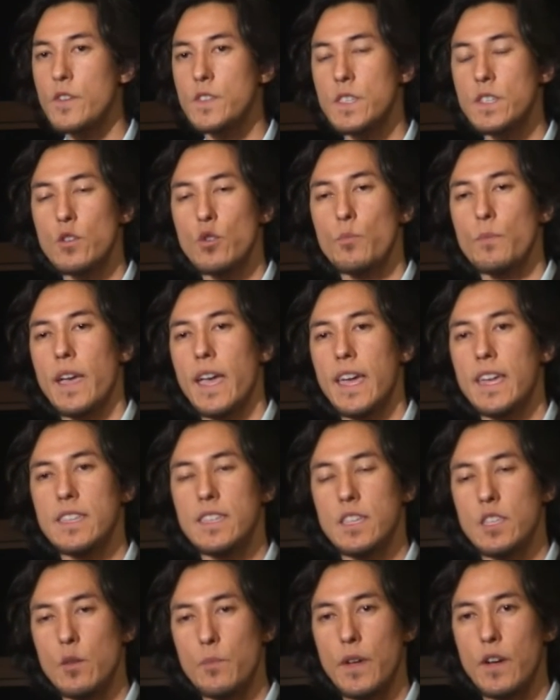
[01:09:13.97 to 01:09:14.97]
single man
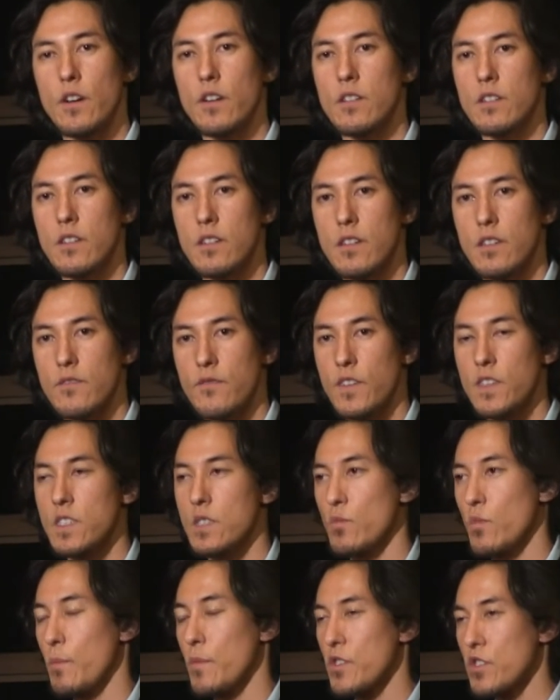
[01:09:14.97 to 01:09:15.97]
in America convinced
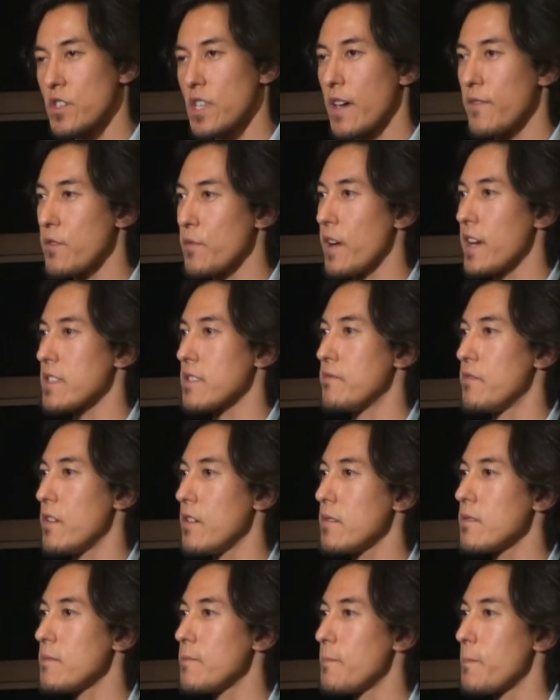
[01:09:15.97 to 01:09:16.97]
that women should have the right to
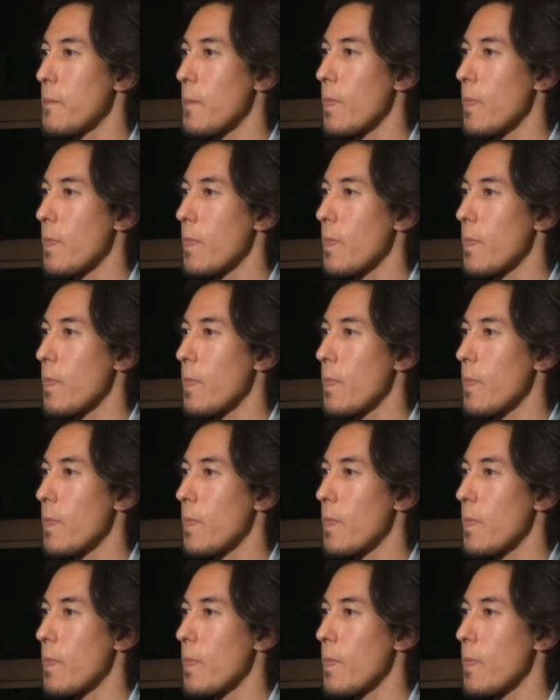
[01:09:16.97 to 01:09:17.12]
vote?